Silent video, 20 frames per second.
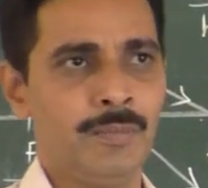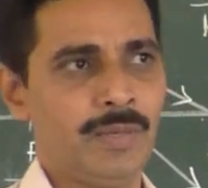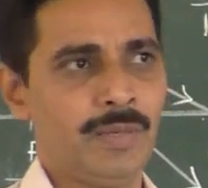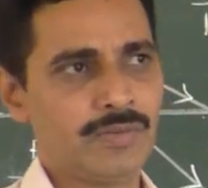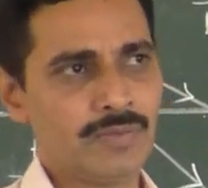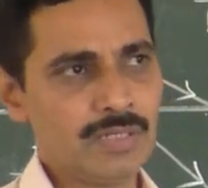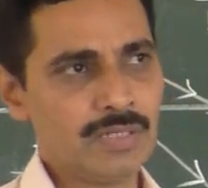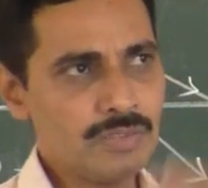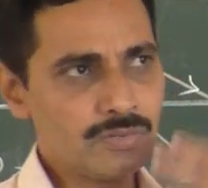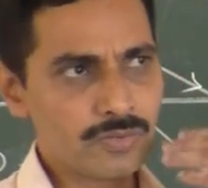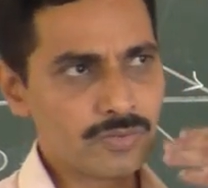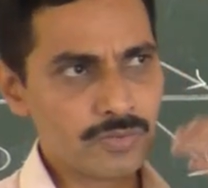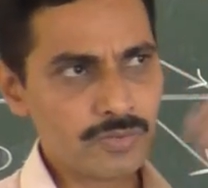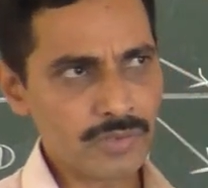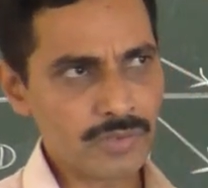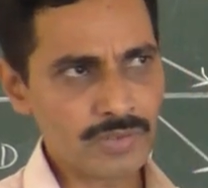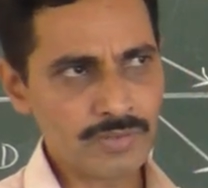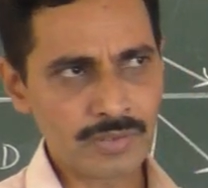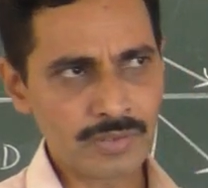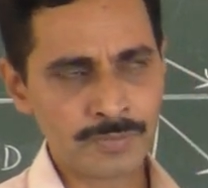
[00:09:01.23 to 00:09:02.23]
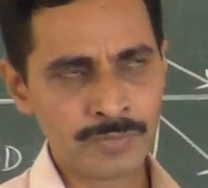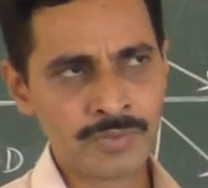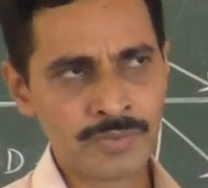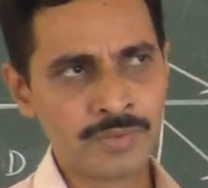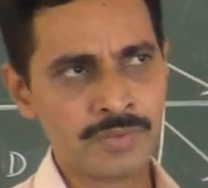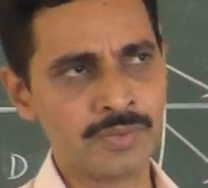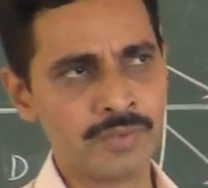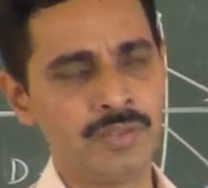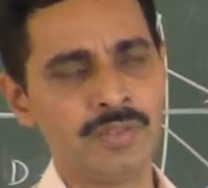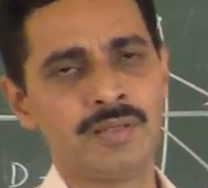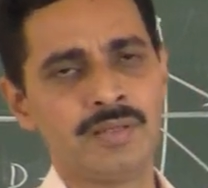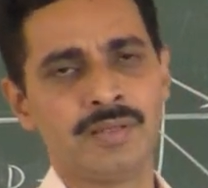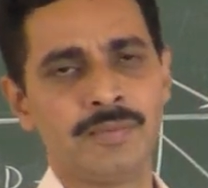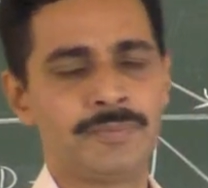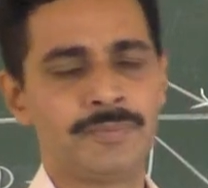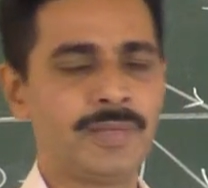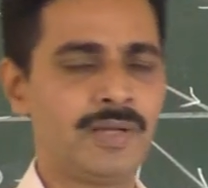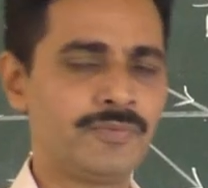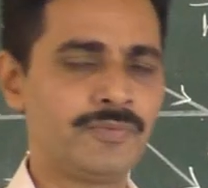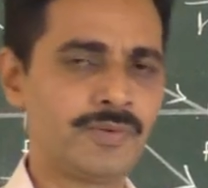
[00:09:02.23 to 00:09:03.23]
But when you look into the moon
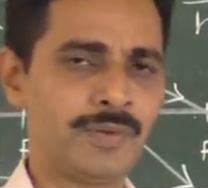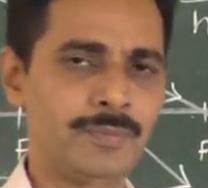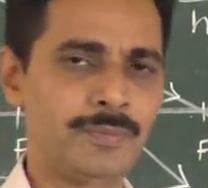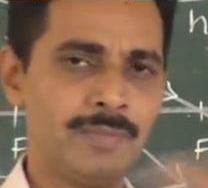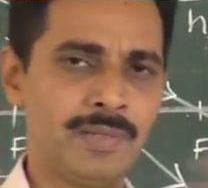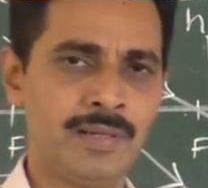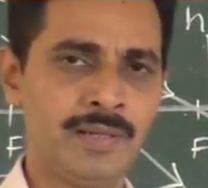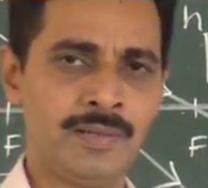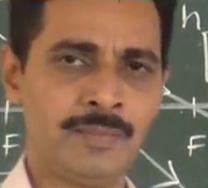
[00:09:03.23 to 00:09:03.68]
from